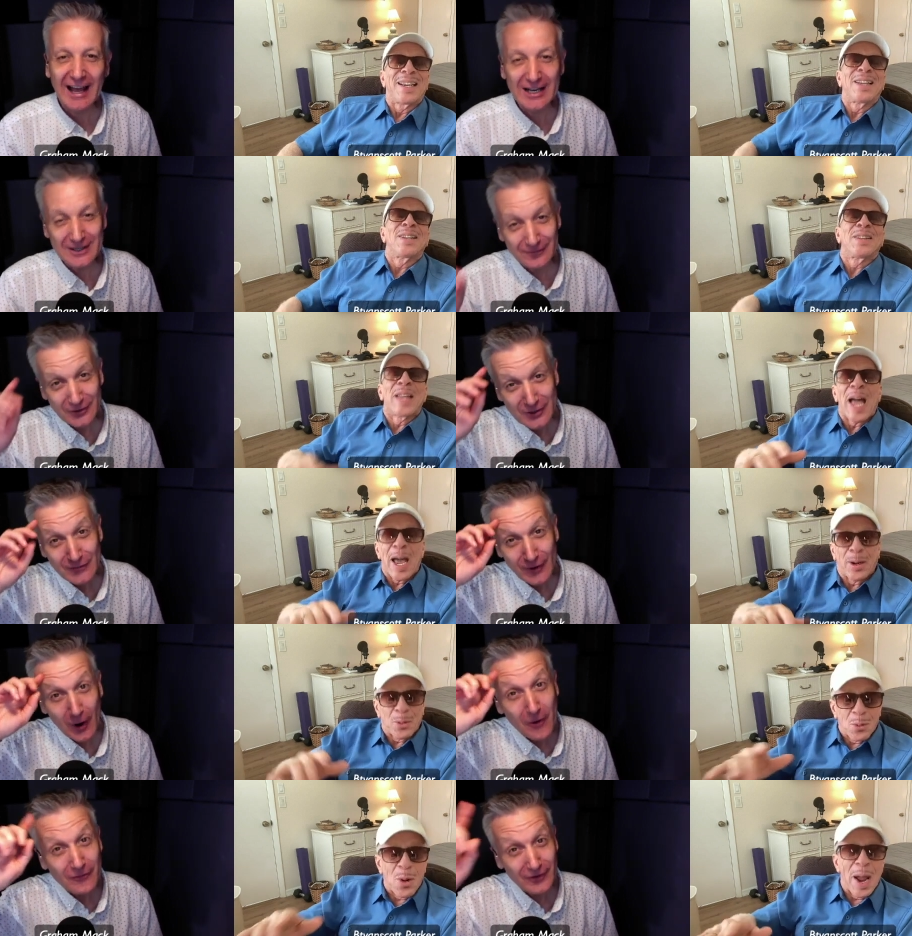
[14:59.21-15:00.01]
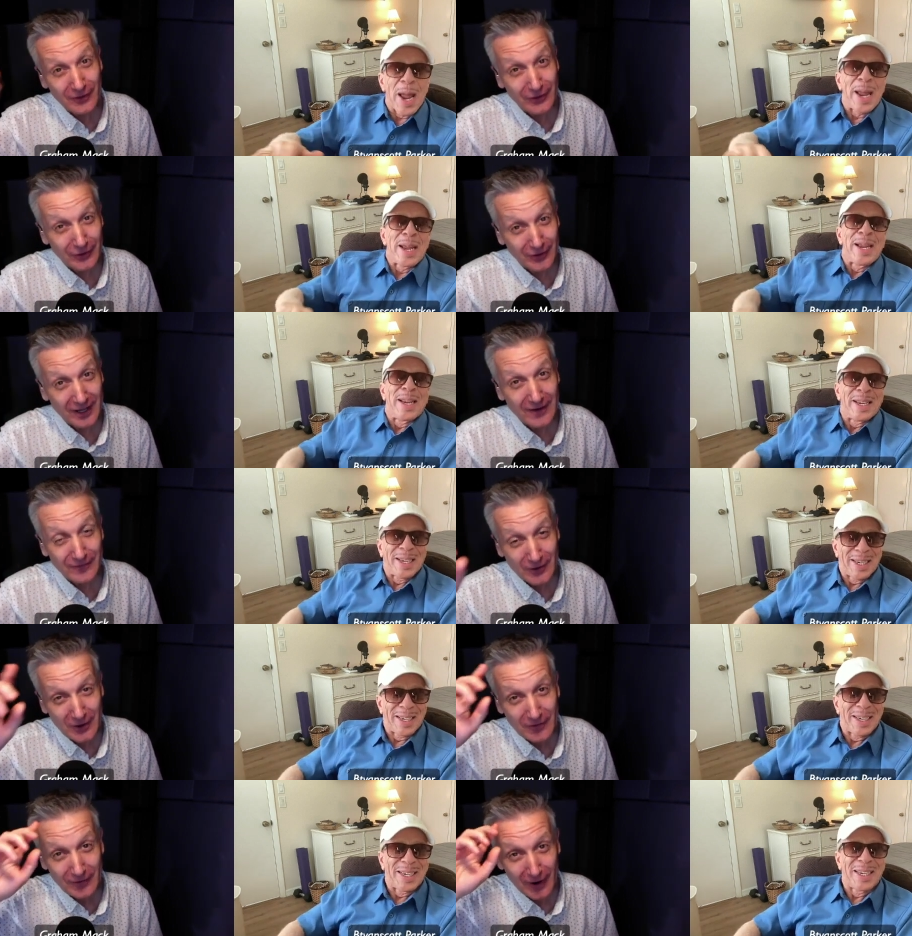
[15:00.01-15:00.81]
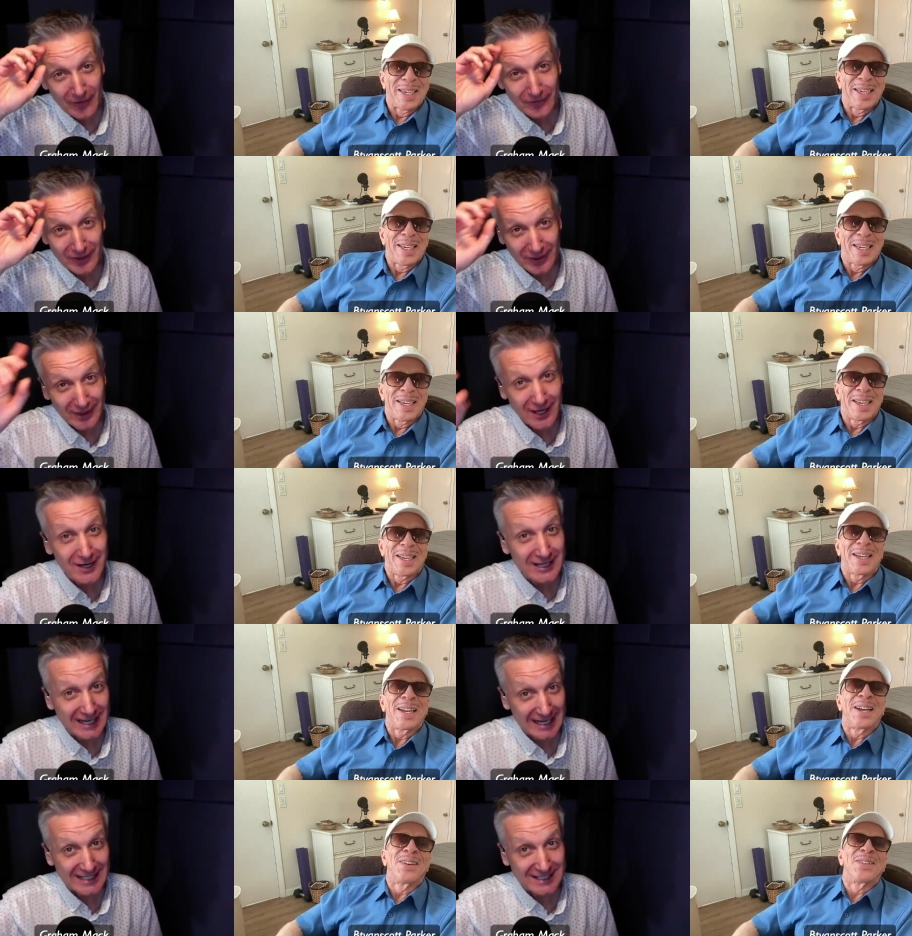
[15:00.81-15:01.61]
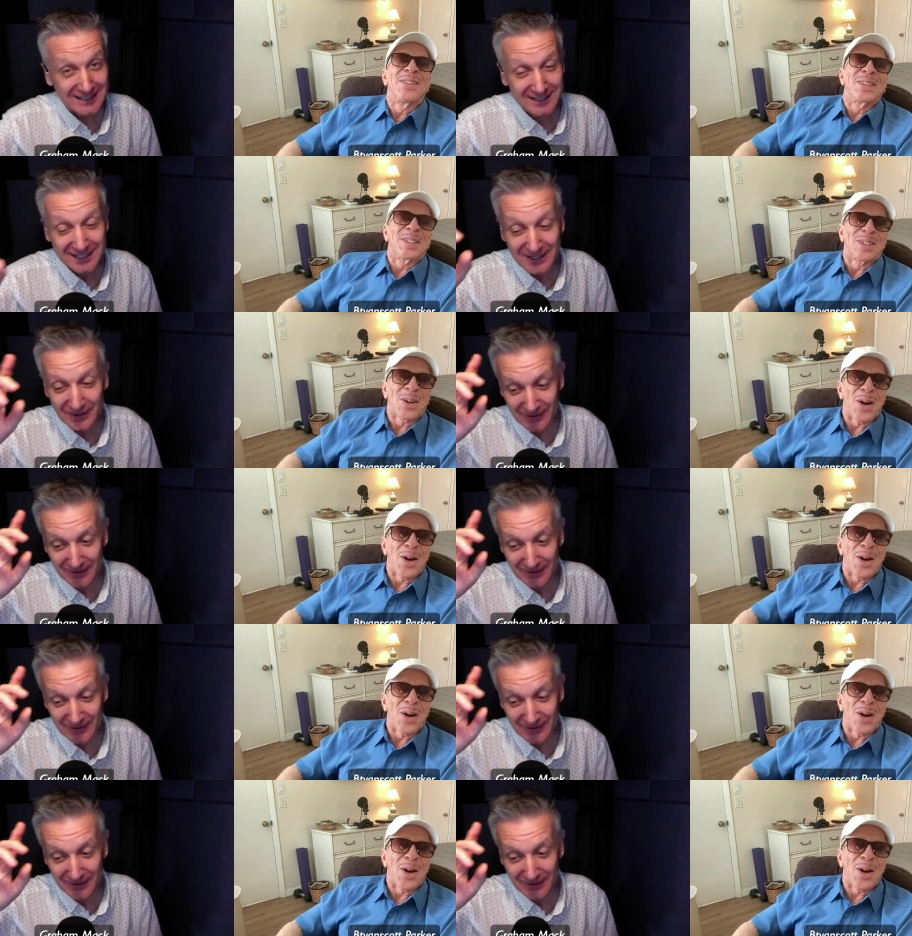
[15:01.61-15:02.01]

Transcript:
Speaker 1: And if you've overthunk it,